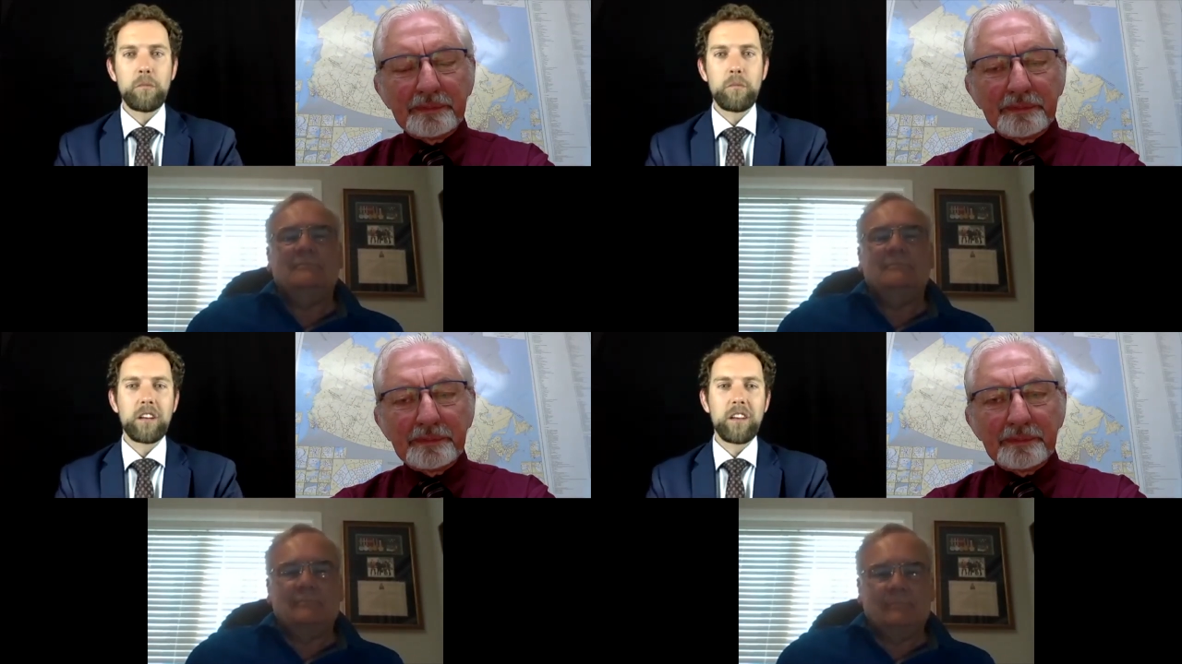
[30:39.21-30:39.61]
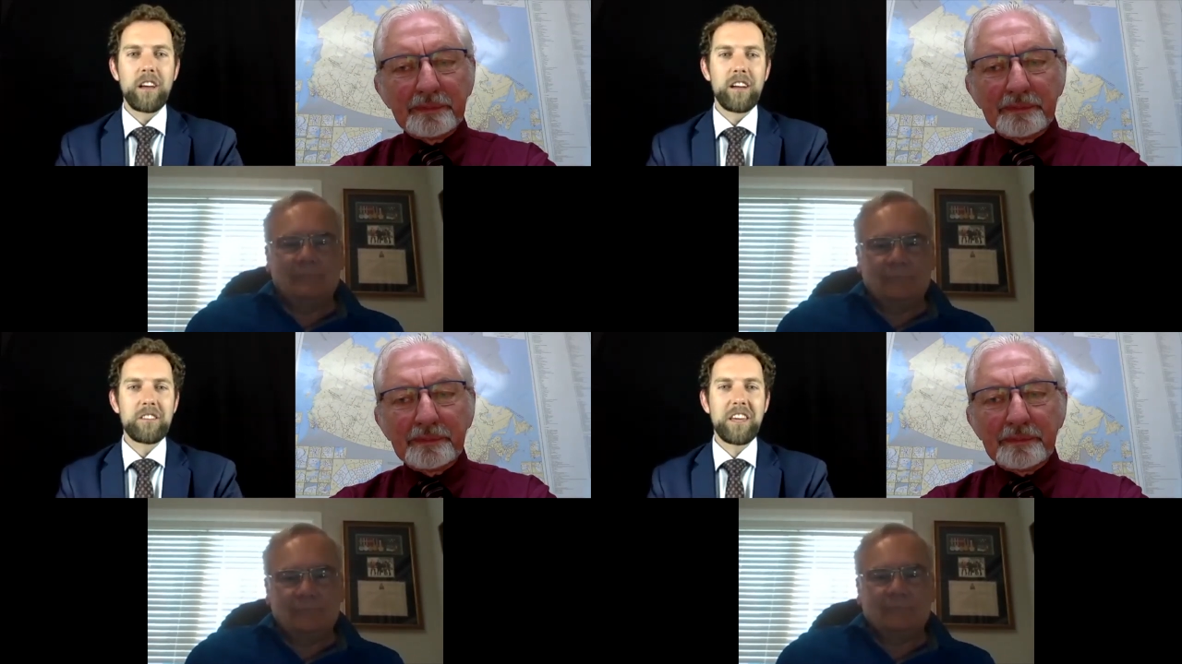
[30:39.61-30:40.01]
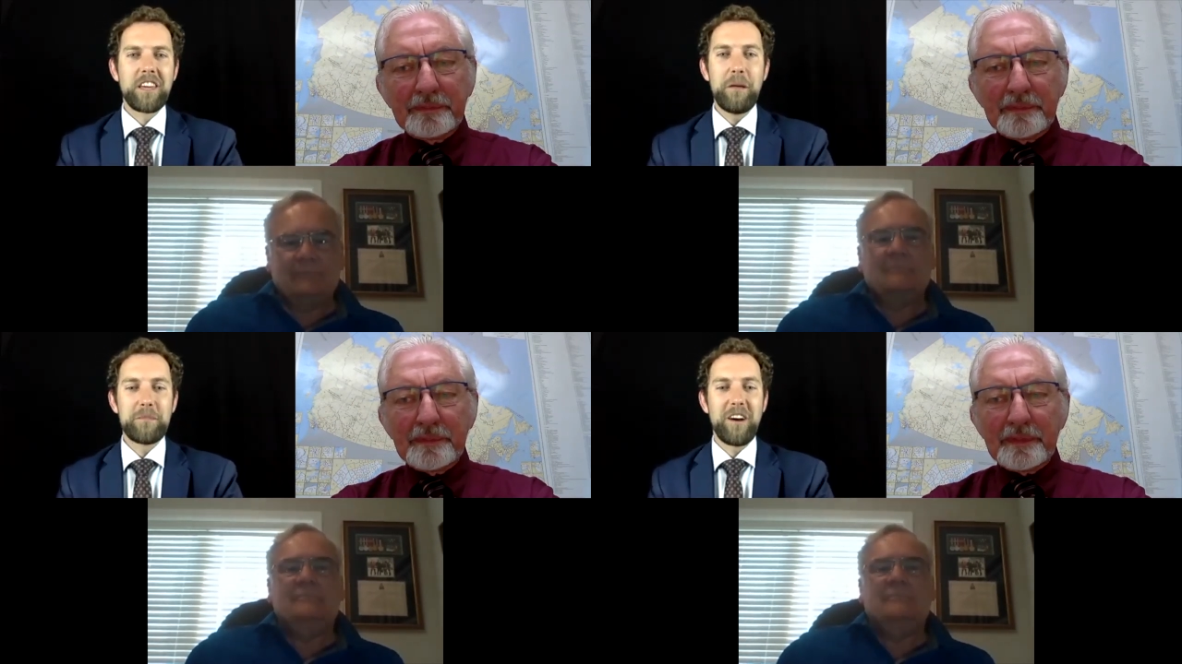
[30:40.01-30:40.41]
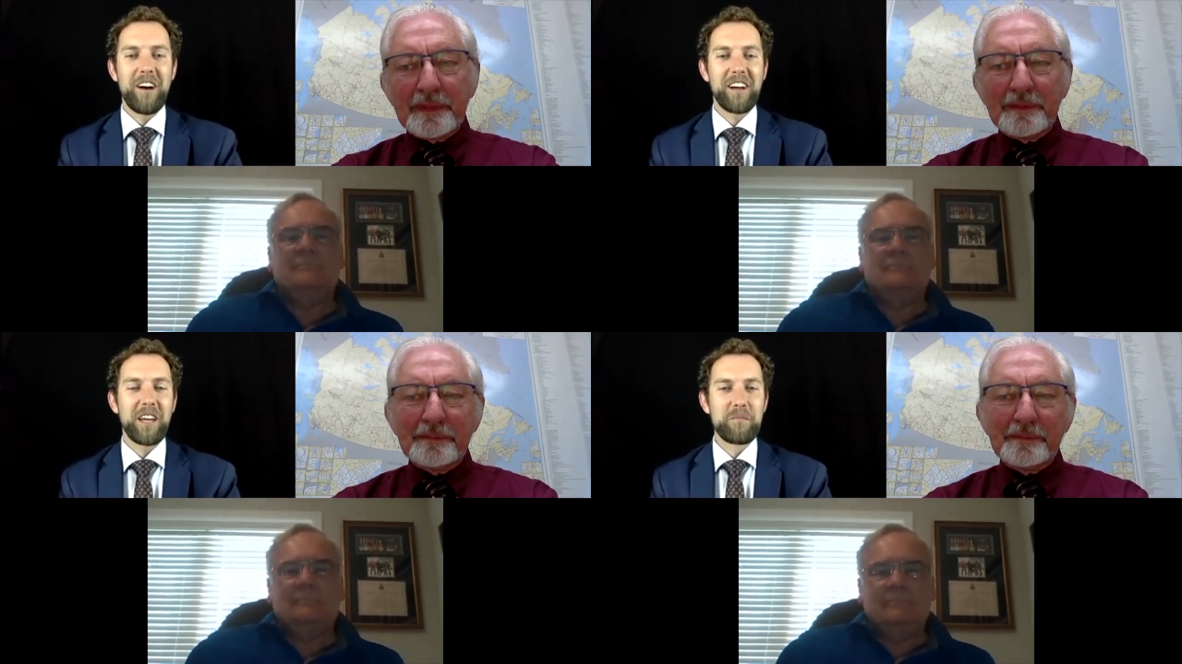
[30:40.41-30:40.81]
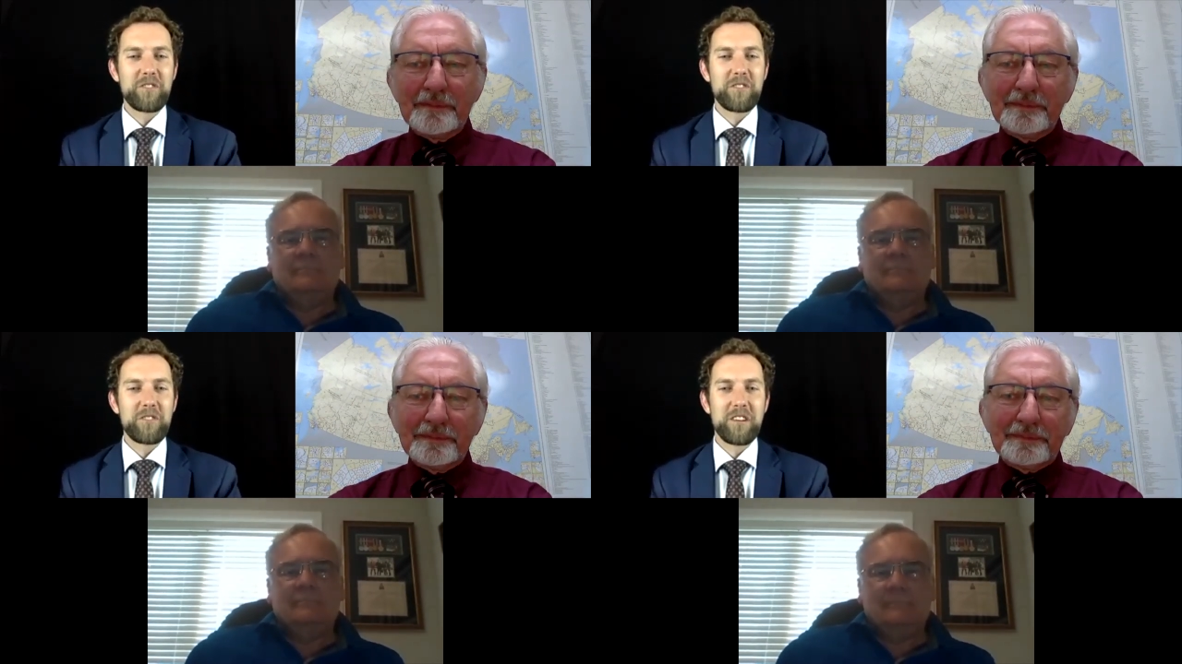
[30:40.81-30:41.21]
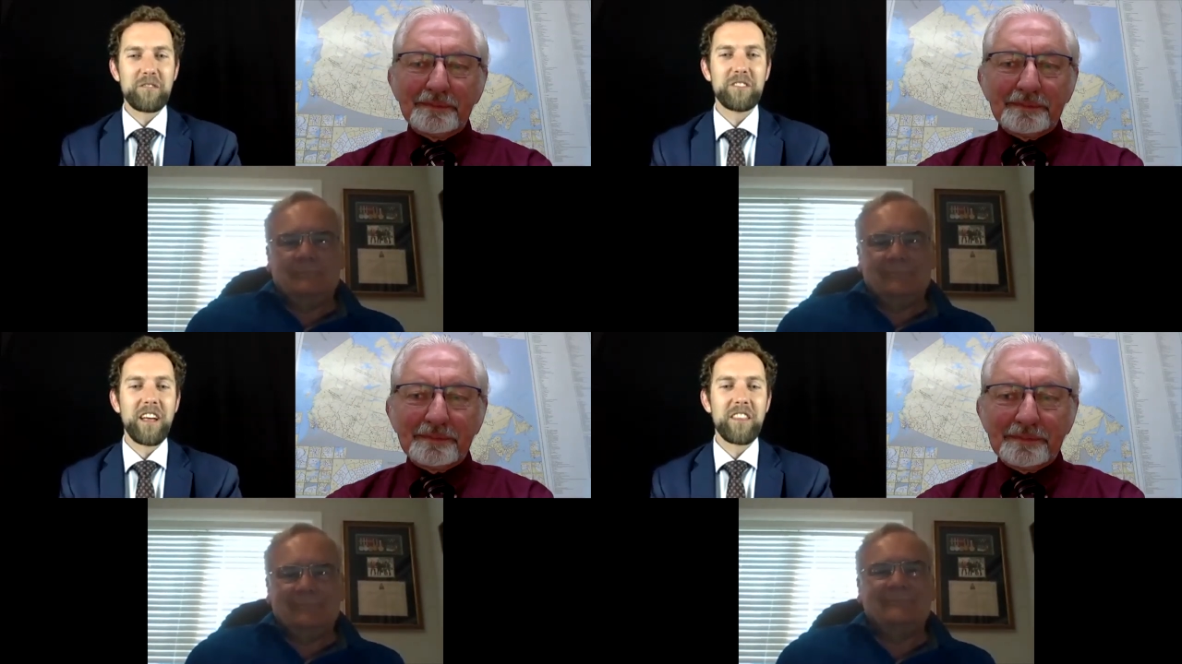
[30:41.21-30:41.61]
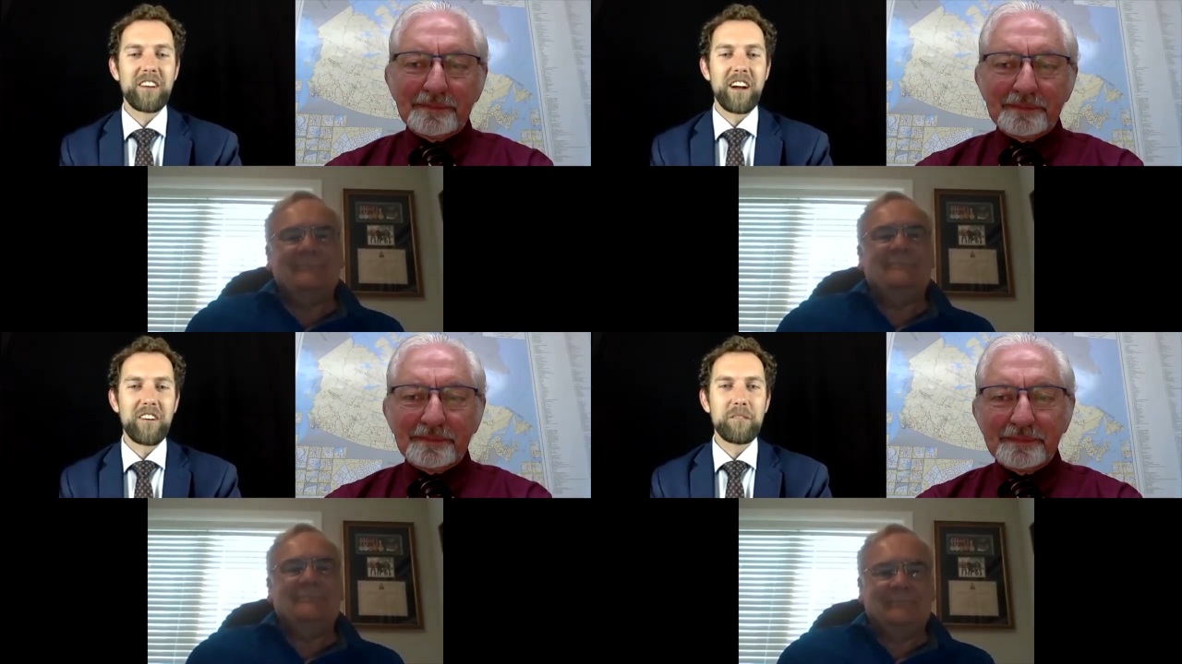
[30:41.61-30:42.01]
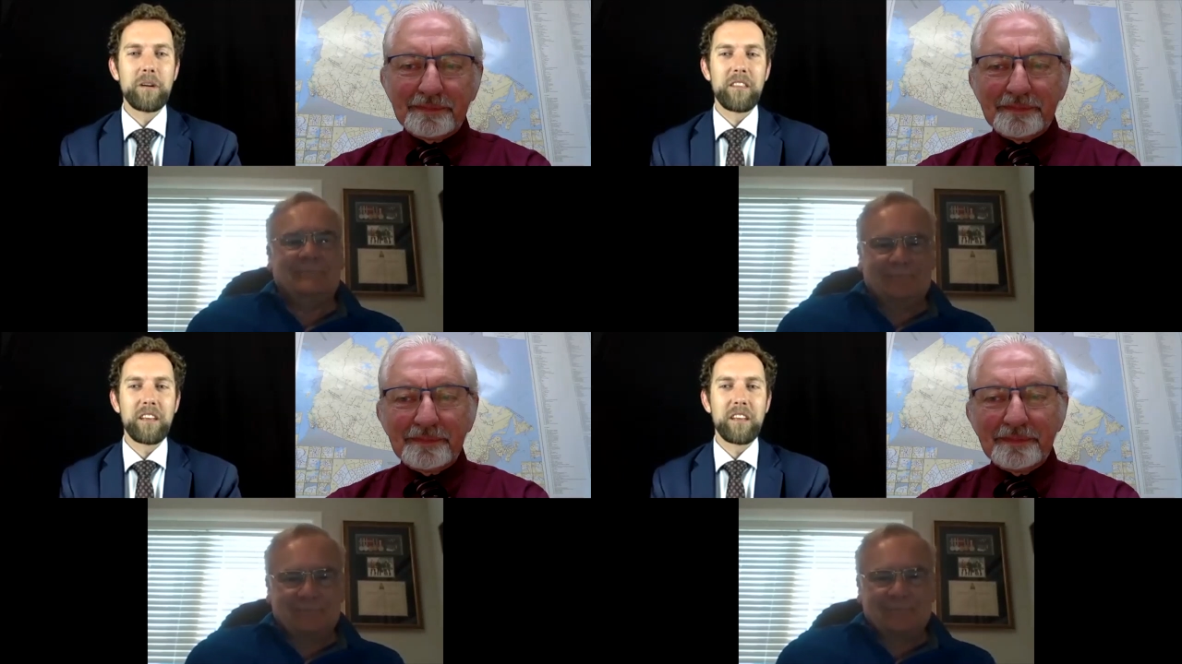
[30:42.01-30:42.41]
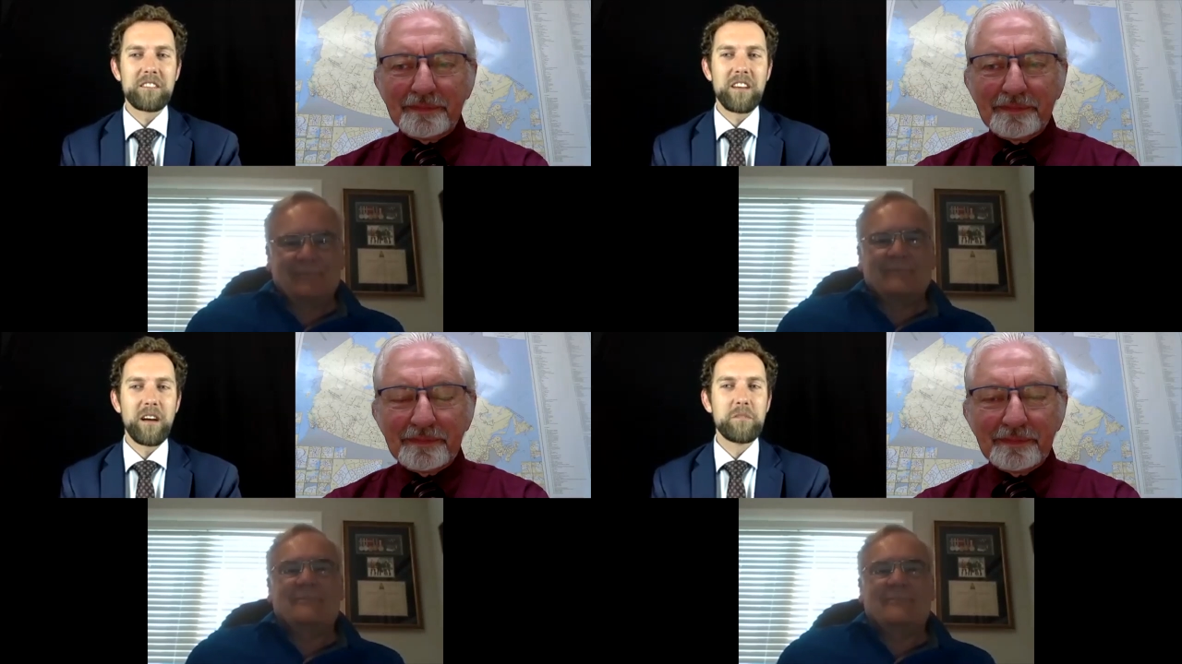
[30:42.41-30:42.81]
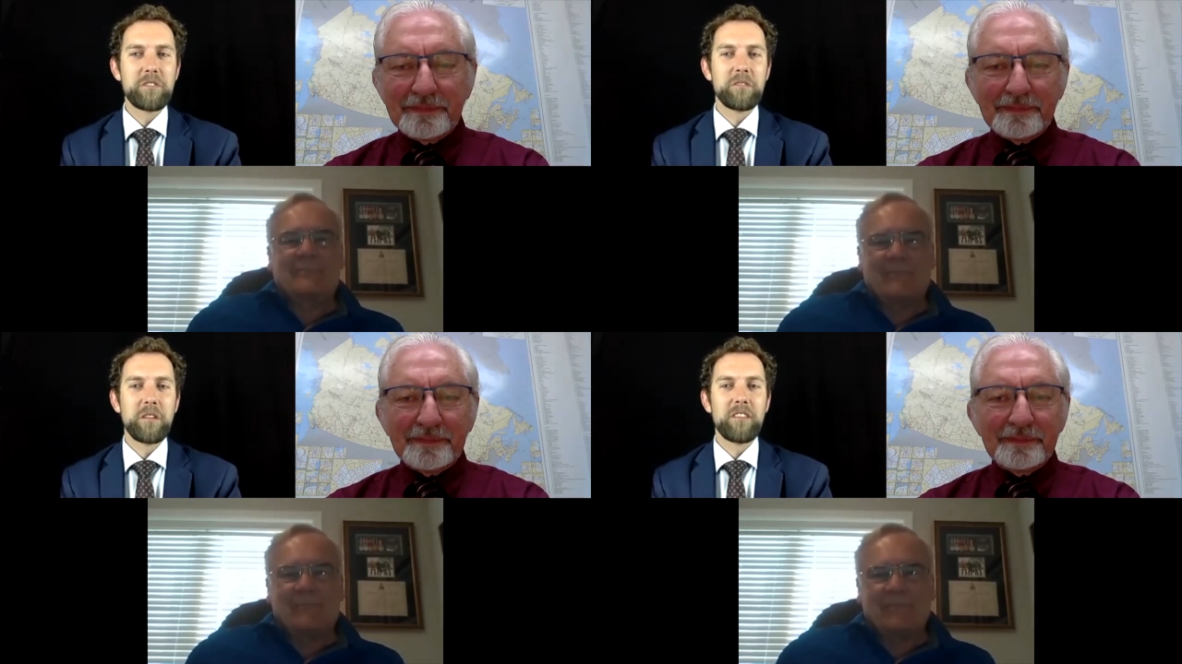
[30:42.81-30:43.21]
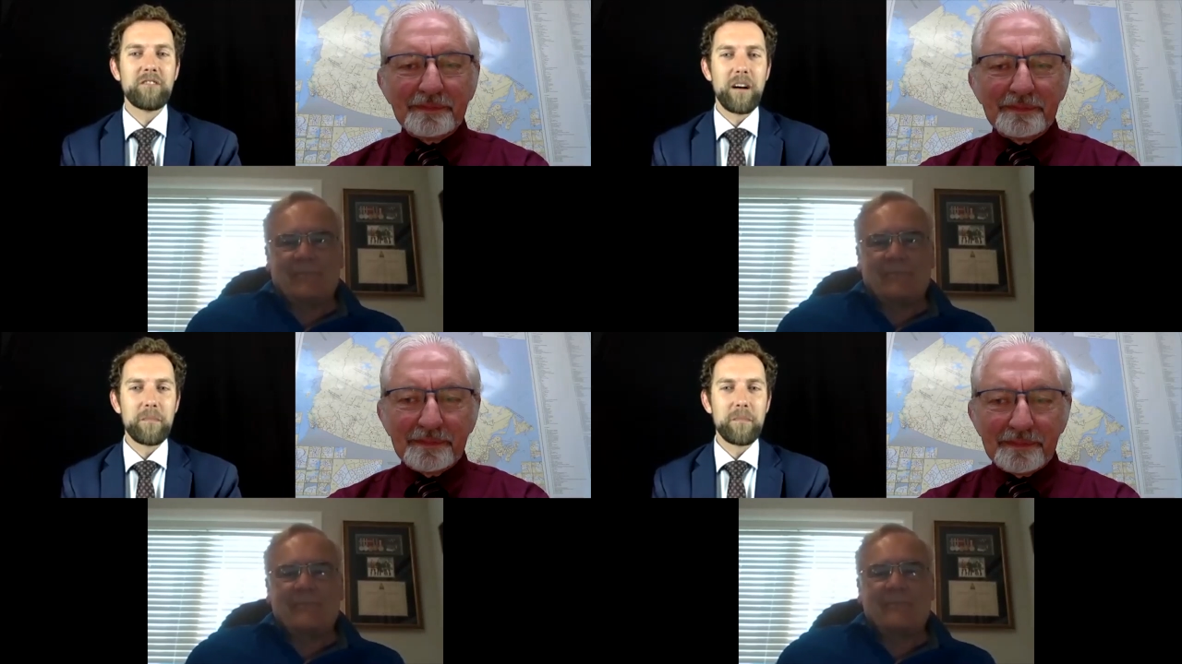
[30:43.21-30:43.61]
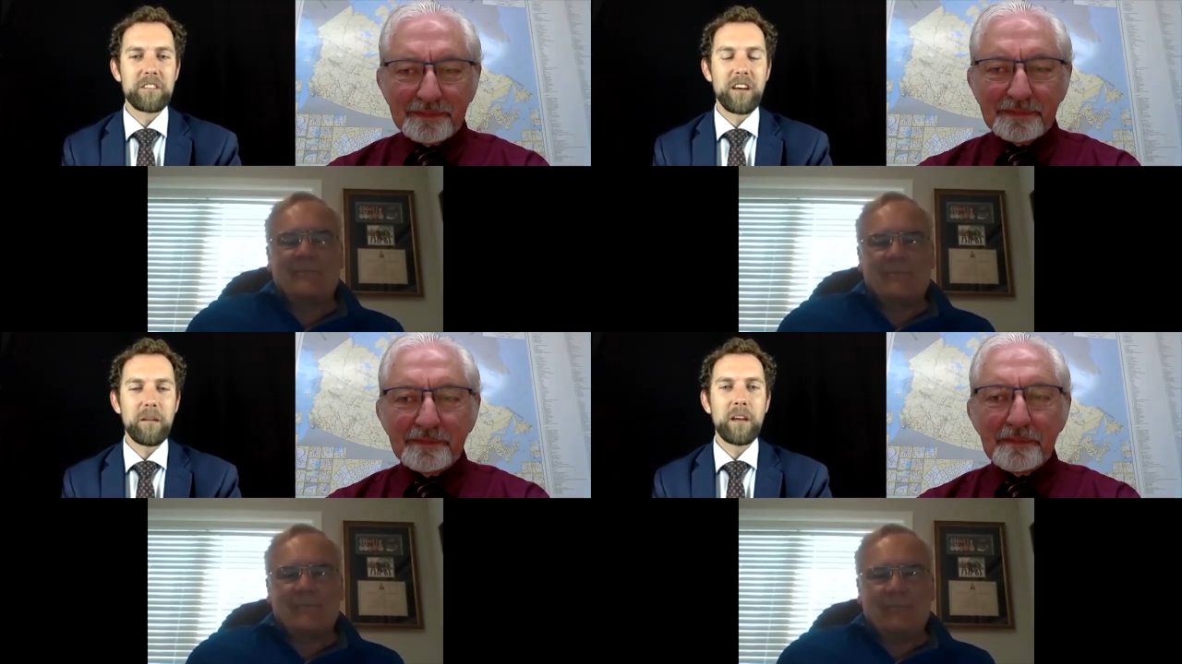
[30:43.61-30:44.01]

Speaker 1: We could uh, keep talking, I'm sure, for another hour, but I think it's time to uh, wrap this up.